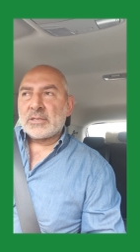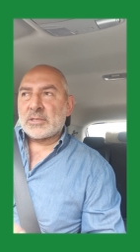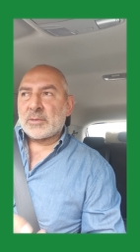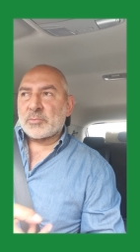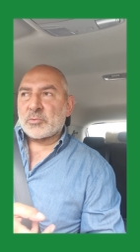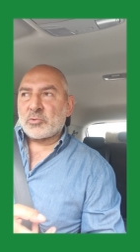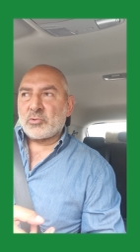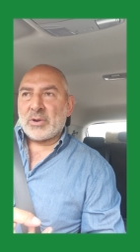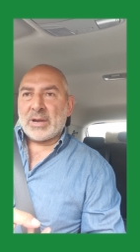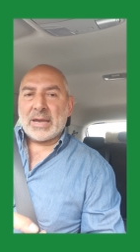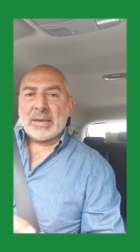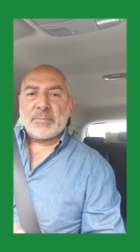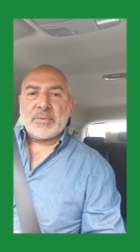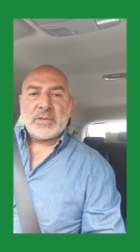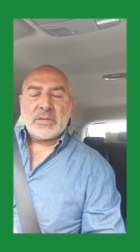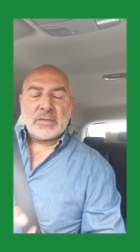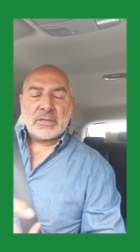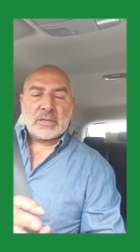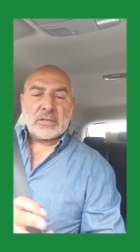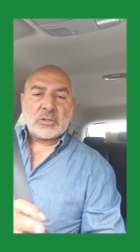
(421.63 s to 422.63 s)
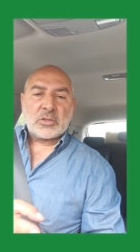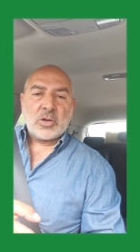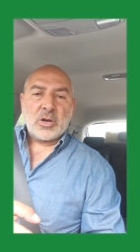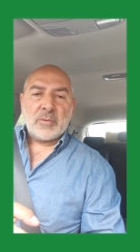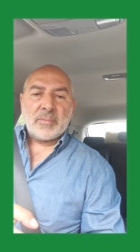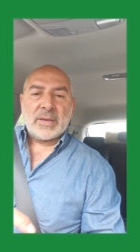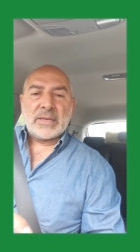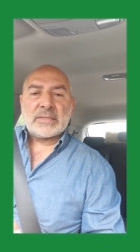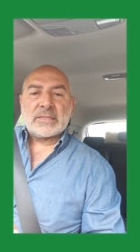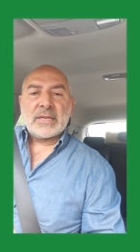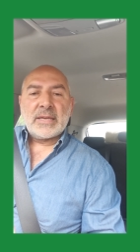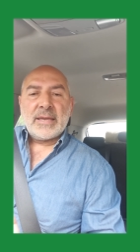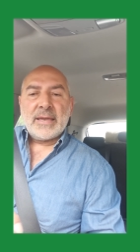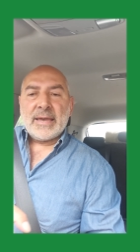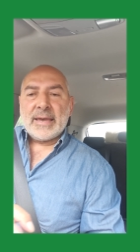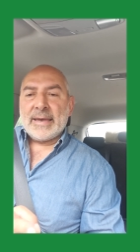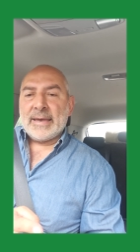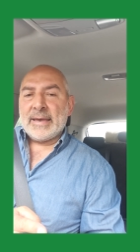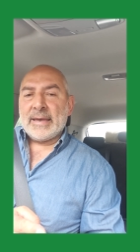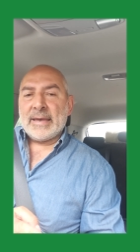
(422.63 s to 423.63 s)
subscribe, you can comment.
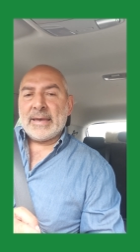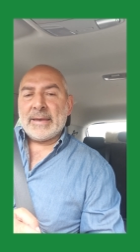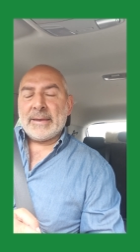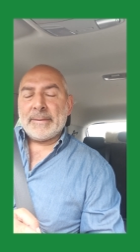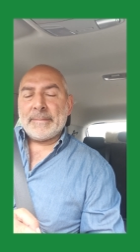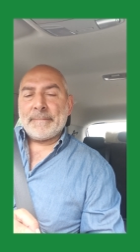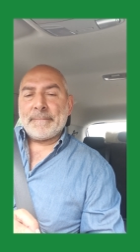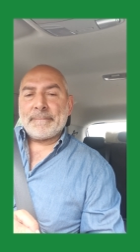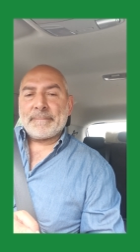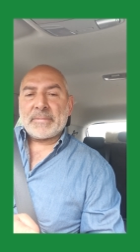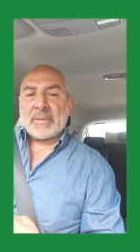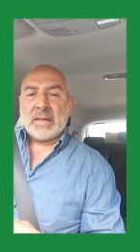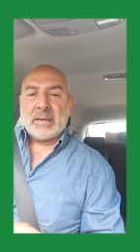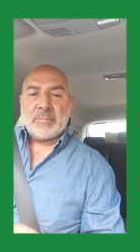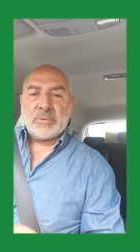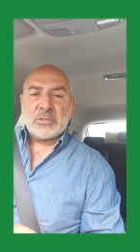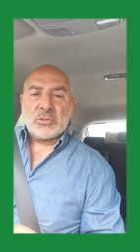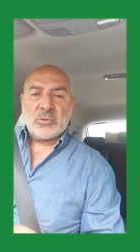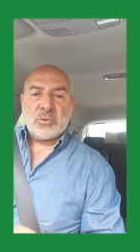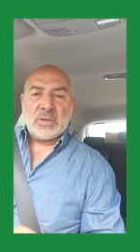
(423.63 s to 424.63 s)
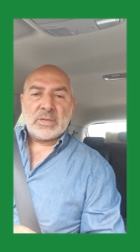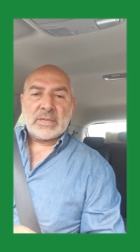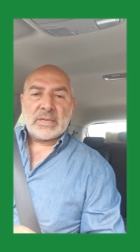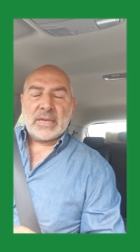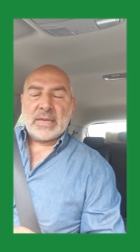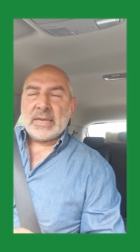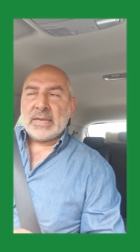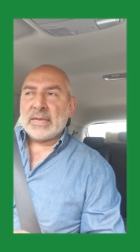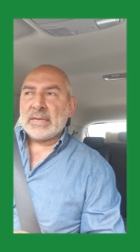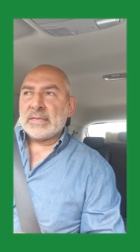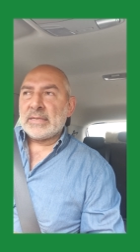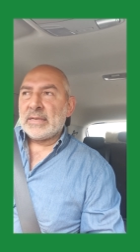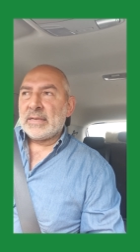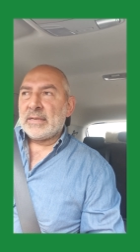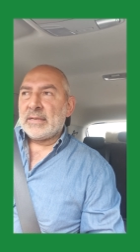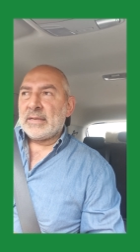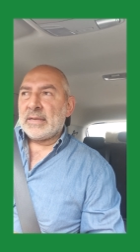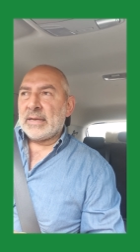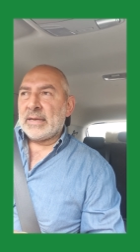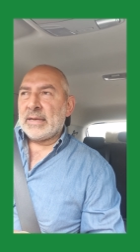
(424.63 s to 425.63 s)
Um, I'll be doing a
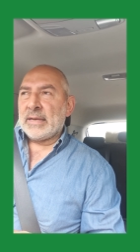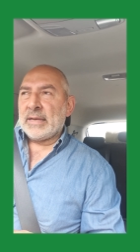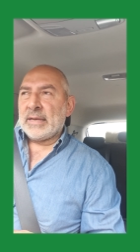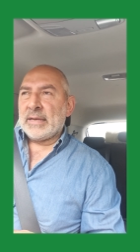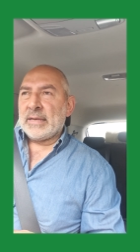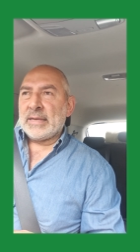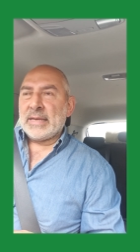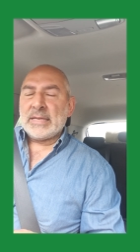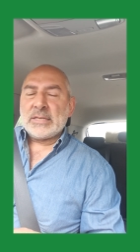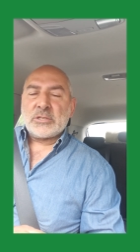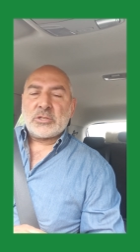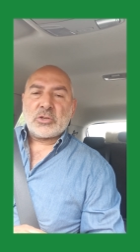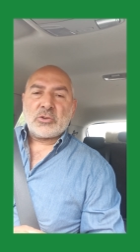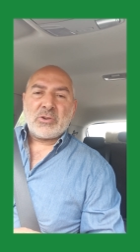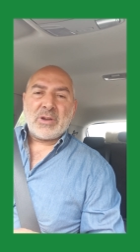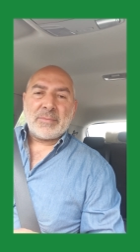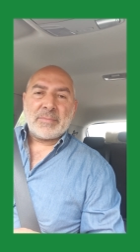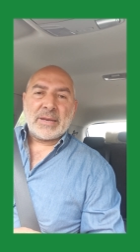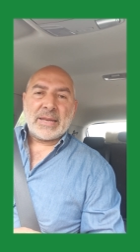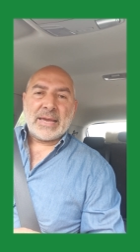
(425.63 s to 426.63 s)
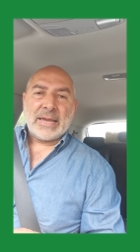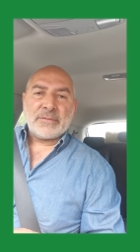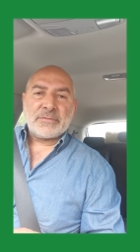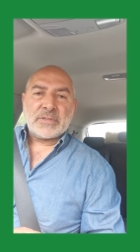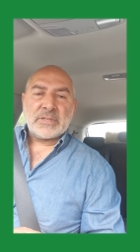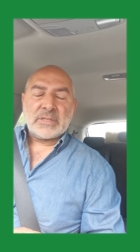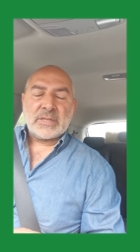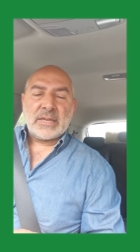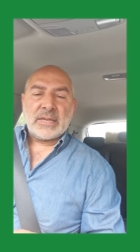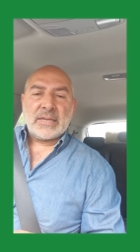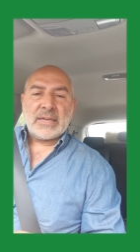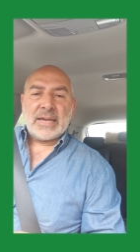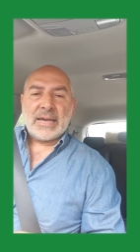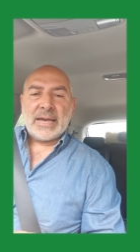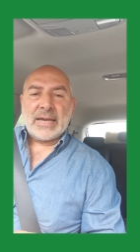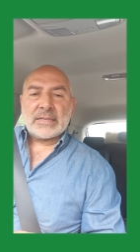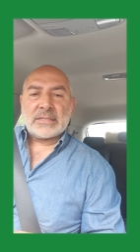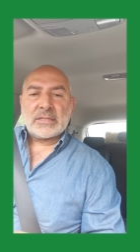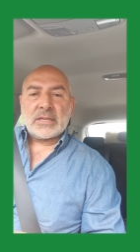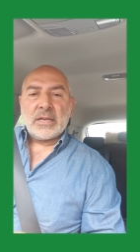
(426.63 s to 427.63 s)
uh, Instagram live today
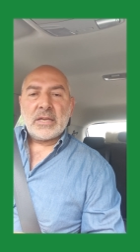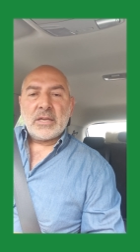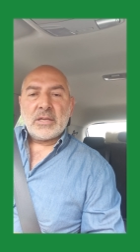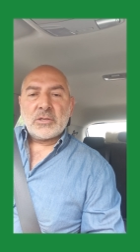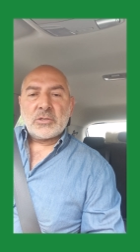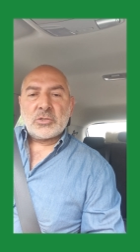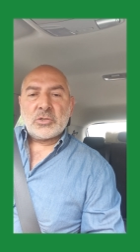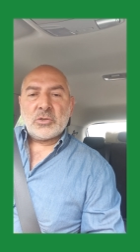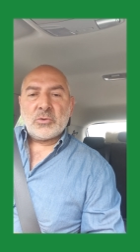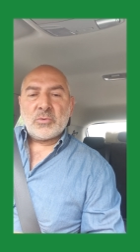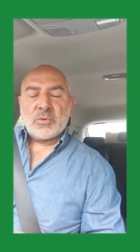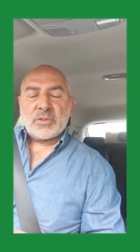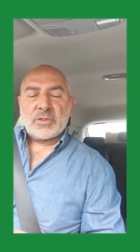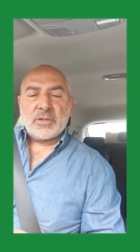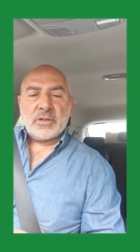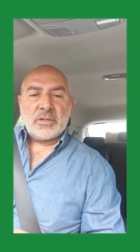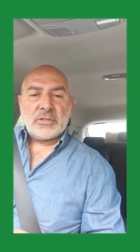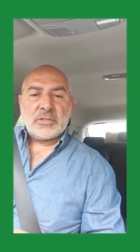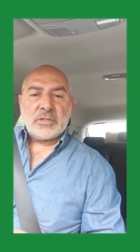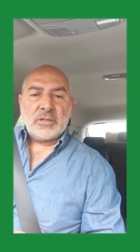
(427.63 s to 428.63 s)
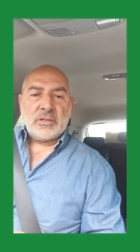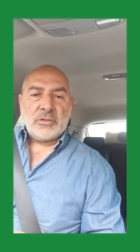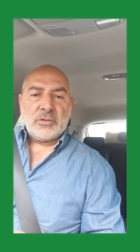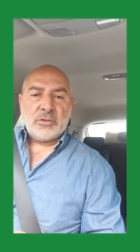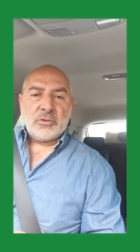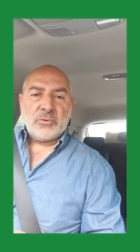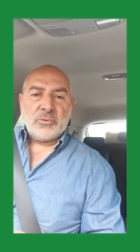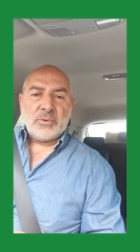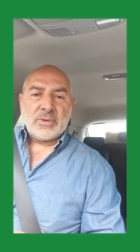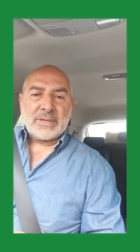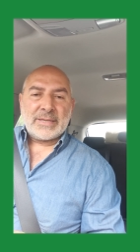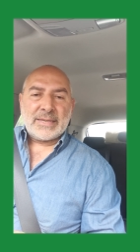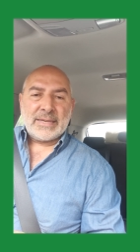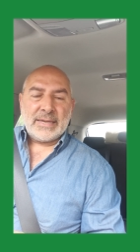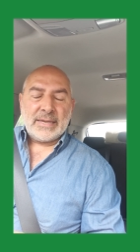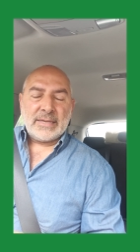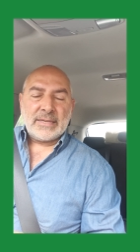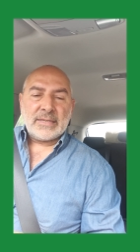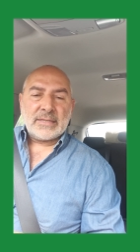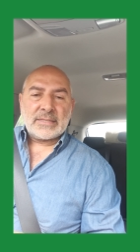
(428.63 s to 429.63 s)
at 2.30
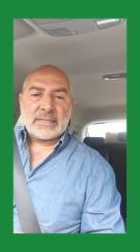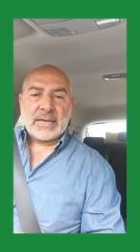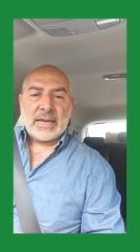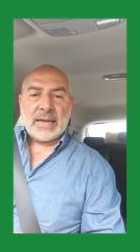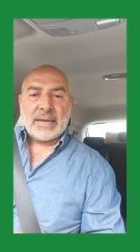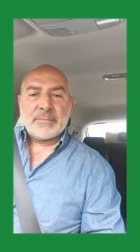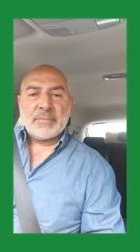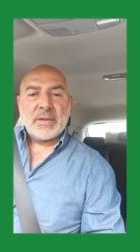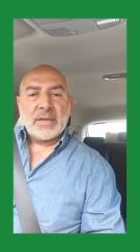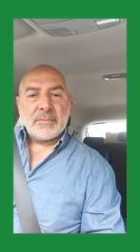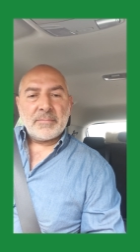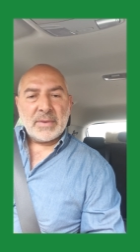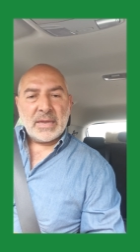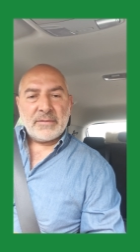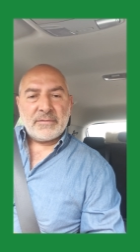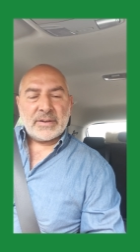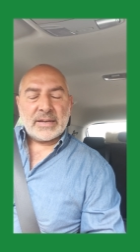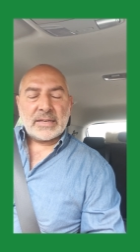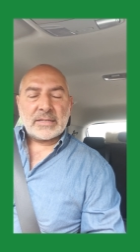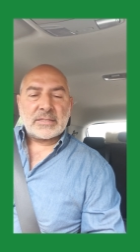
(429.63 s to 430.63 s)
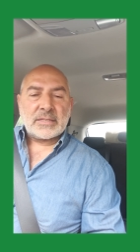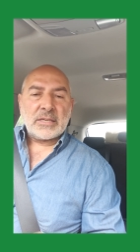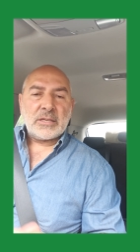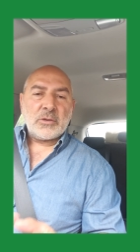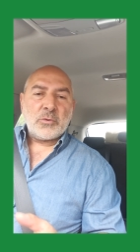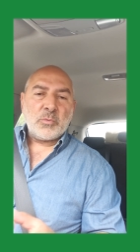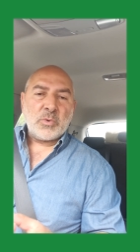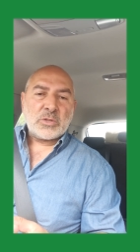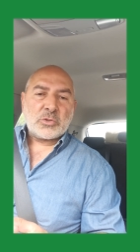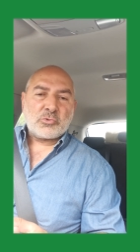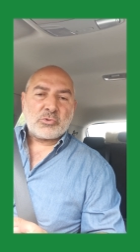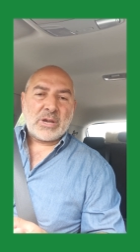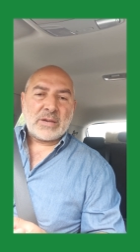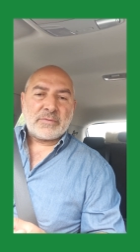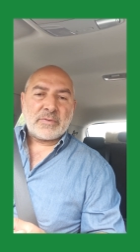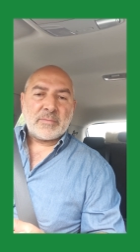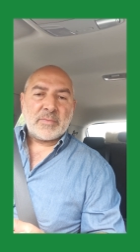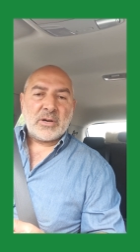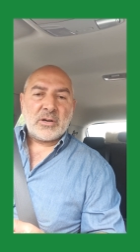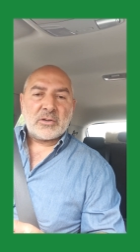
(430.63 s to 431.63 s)
UK time. Meir Velenski with
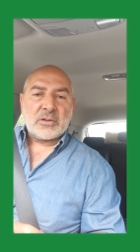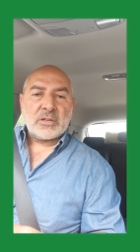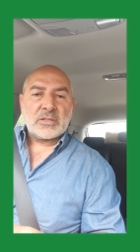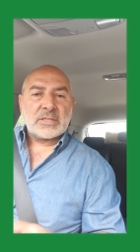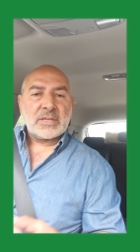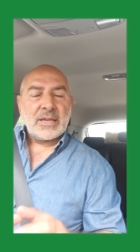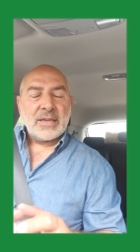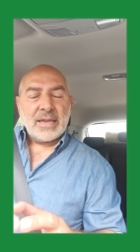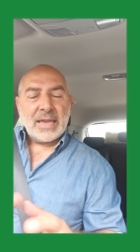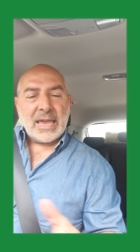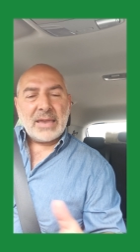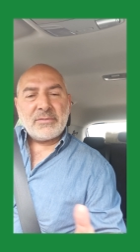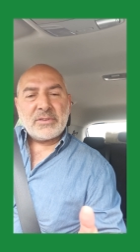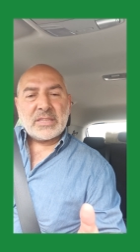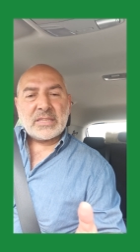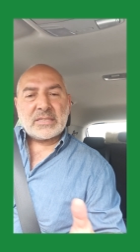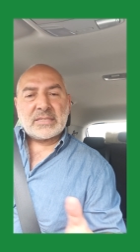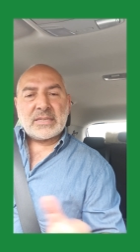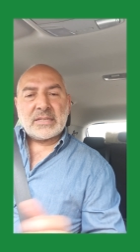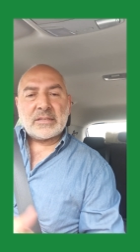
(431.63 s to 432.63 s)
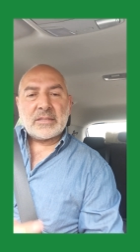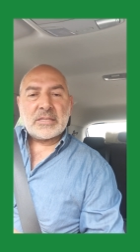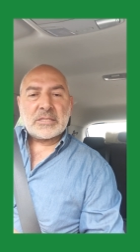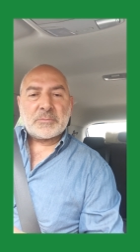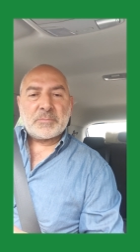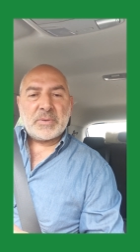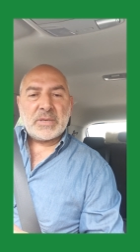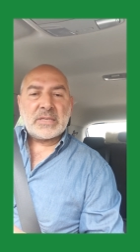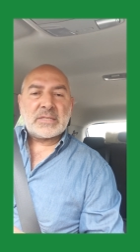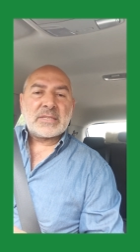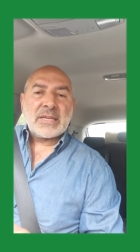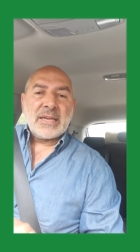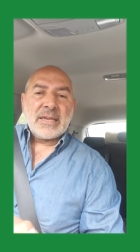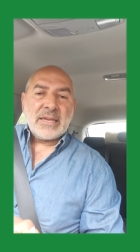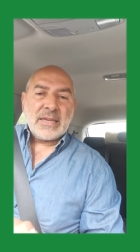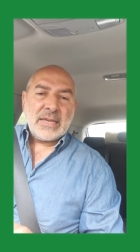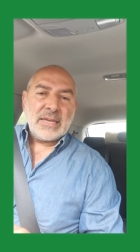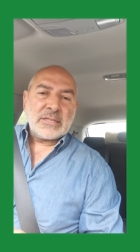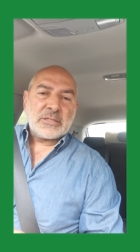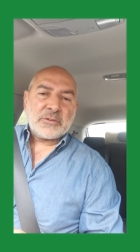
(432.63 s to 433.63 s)
Driving Markets. Everything said in this piece
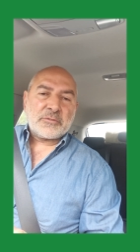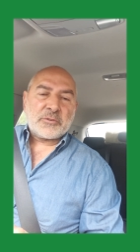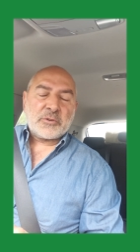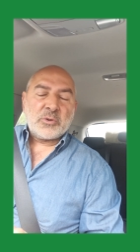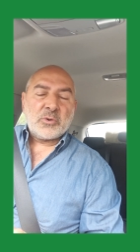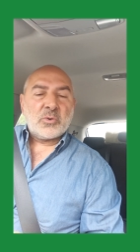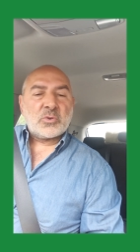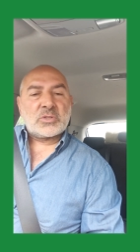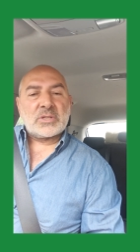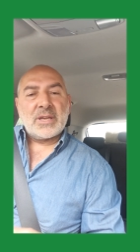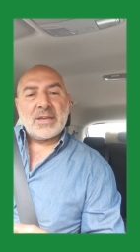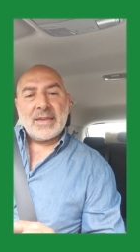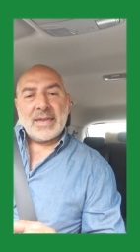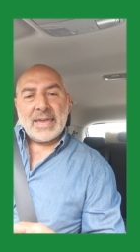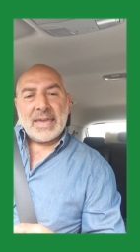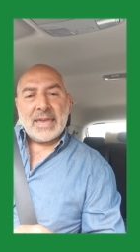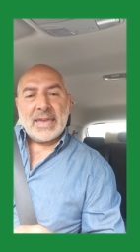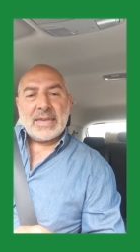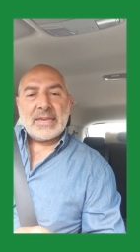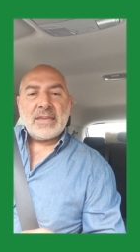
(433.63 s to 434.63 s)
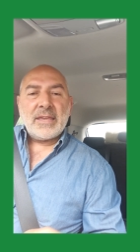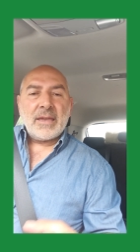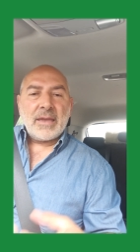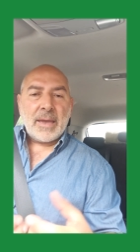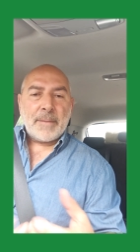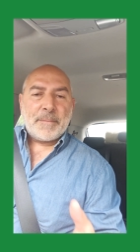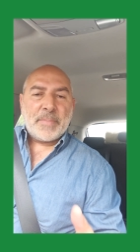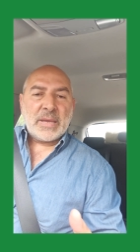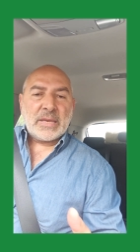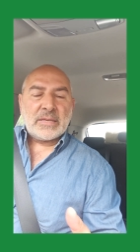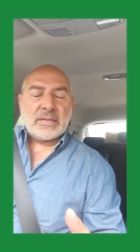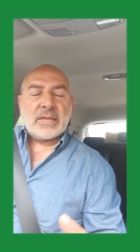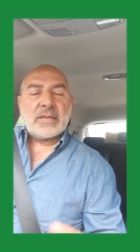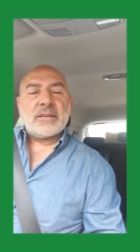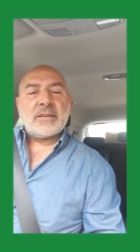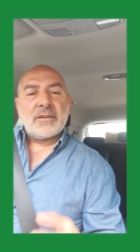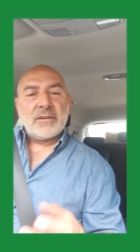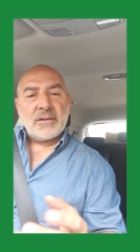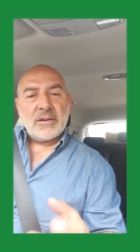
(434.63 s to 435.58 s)
is, of course, a opinion